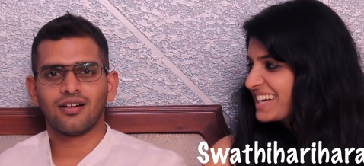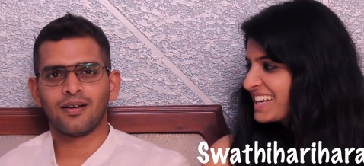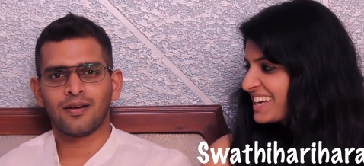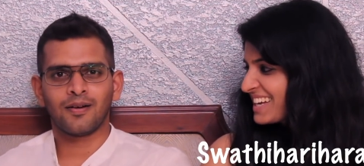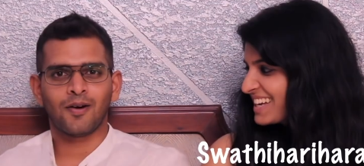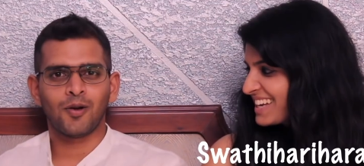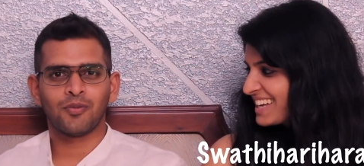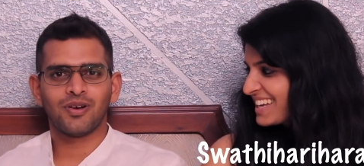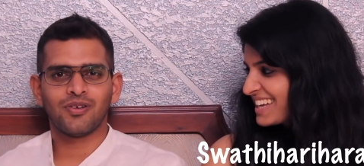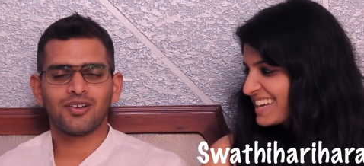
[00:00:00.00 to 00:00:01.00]
Speaker 1: uh, on
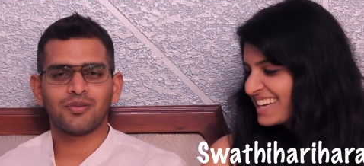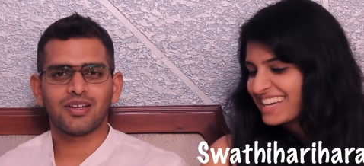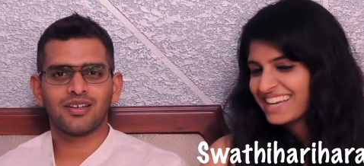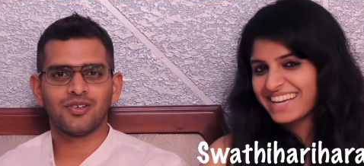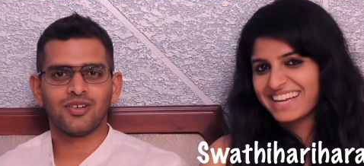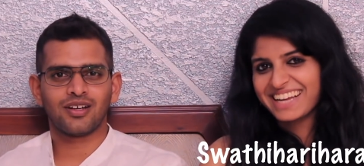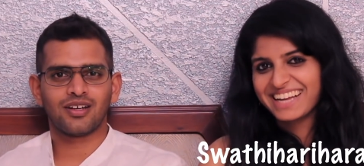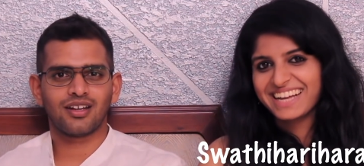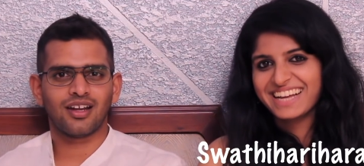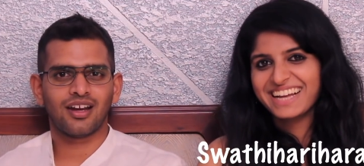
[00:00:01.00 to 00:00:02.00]
my way to my
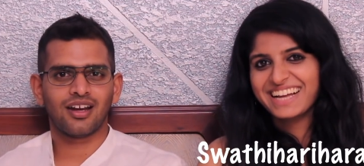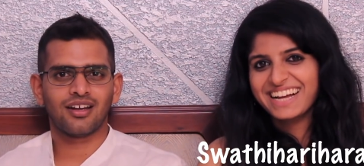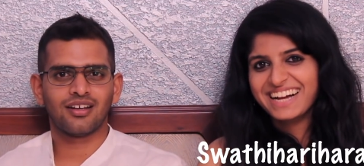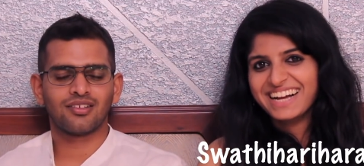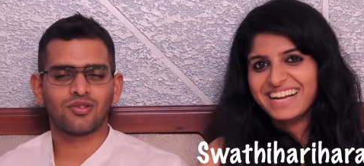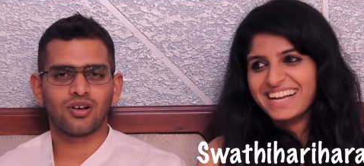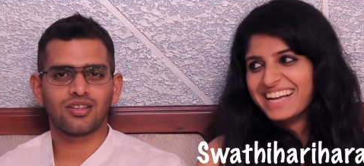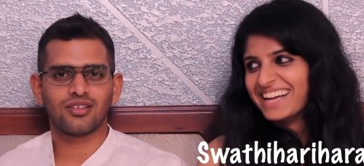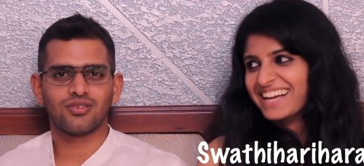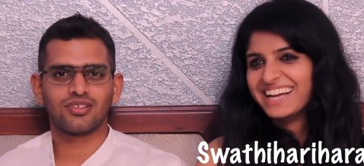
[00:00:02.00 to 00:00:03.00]
unit, and
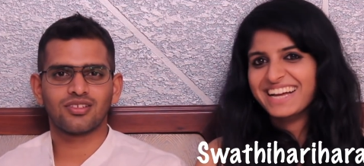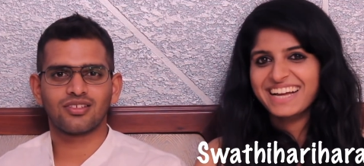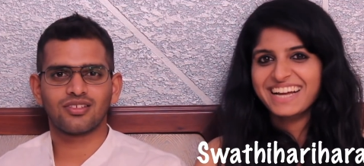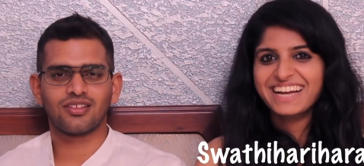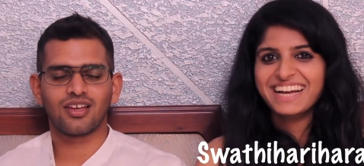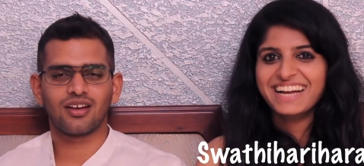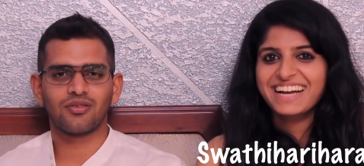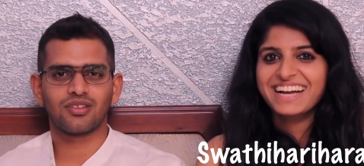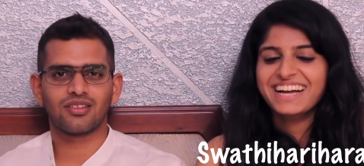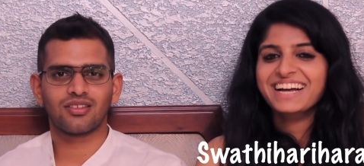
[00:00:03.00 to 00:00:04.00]
Swathi was
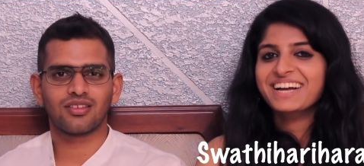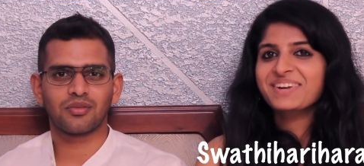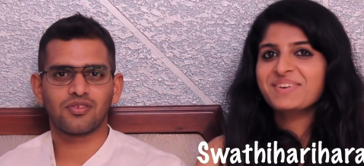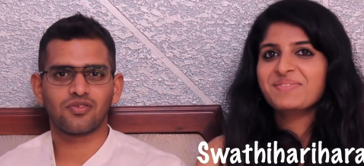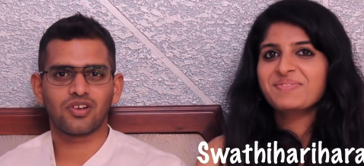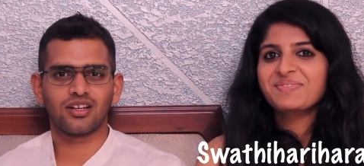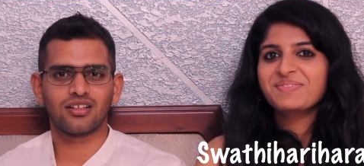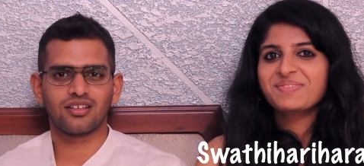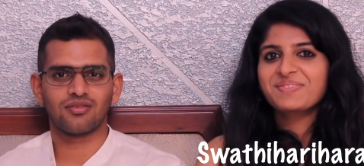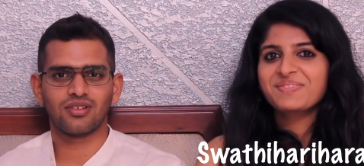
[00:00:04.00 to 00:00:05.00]
there with some of her
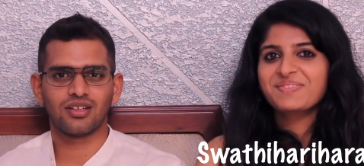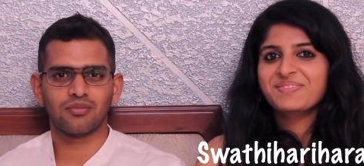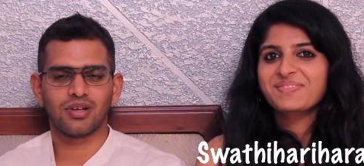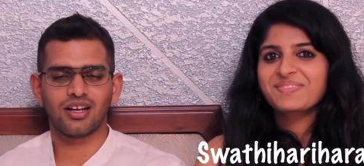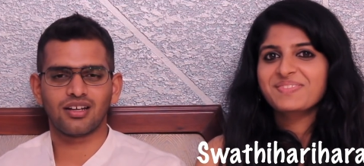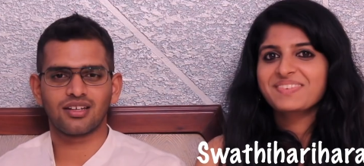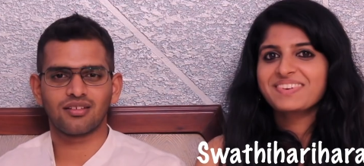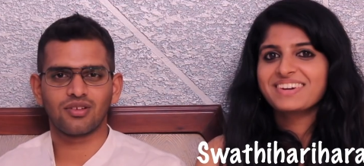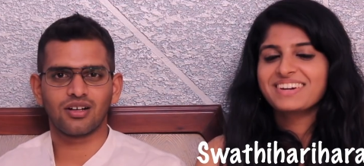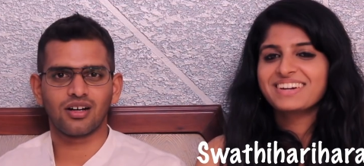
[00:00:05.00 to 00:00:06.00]
friends, and we met
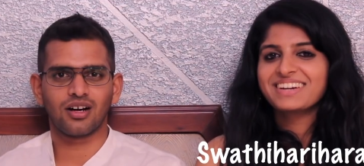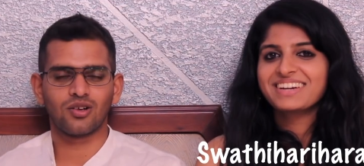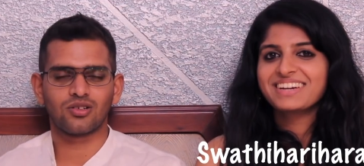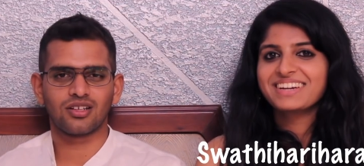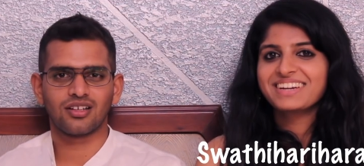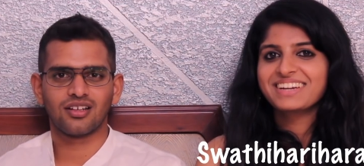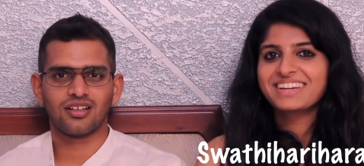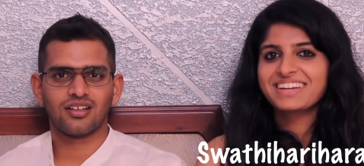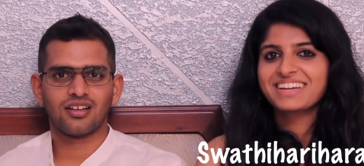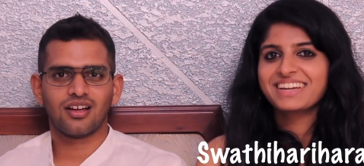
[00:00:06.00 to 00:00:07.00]
and we hung out,
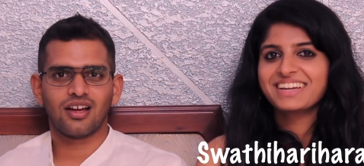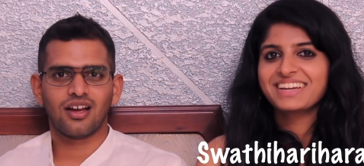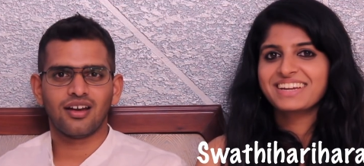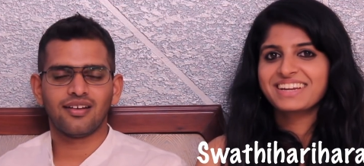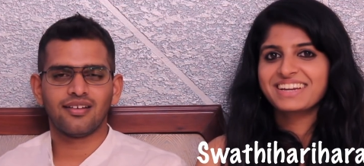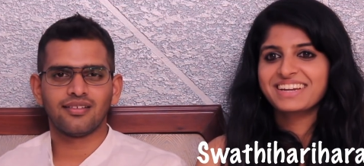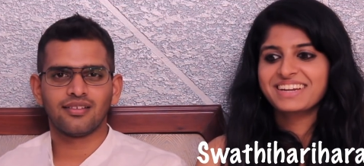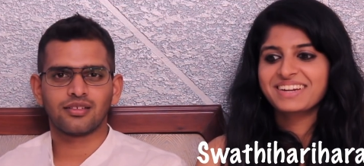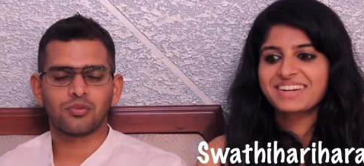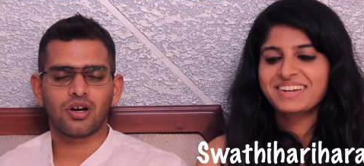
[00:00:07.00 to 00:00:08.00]
and
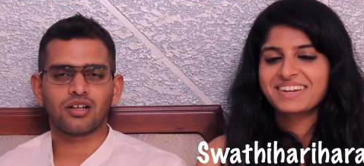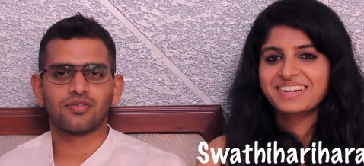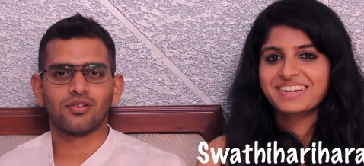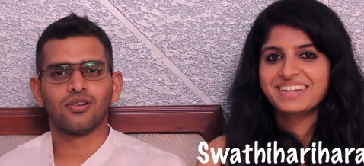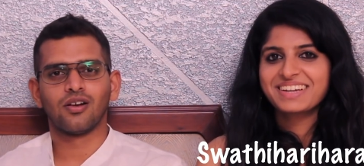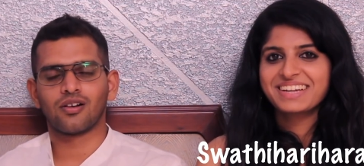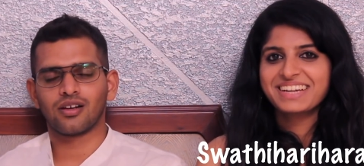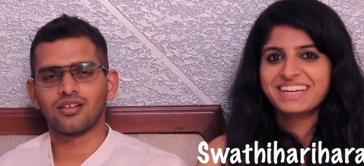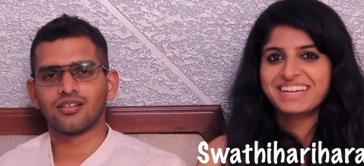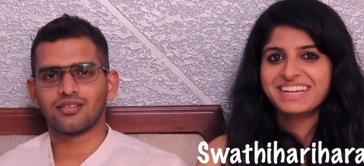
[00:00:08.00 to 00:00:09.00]
the sparks flew a lot
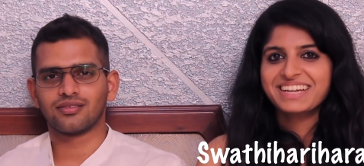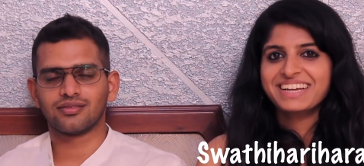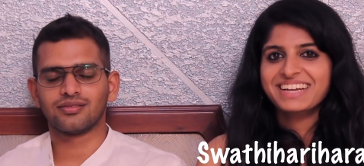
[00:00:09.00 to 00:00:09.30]
later.